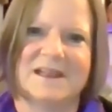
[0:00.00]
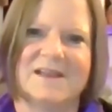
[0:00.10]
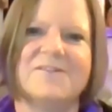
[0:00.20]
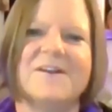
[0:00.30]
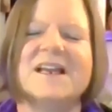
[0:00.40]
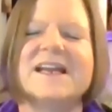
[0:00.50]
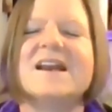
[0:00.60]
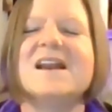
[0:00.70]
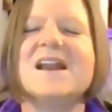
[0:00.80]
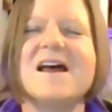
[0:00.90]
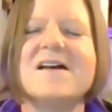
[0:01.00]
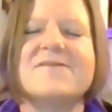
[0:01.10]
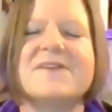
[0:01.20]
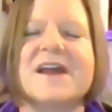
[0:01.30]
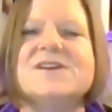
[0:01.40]
Feeling
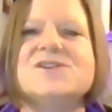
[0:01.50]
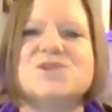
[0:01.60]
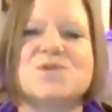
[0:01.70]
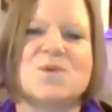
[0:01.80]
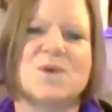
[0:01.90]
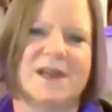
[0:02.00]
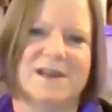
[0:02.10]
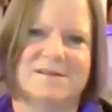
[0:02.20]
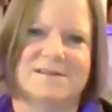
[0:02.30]
love and joy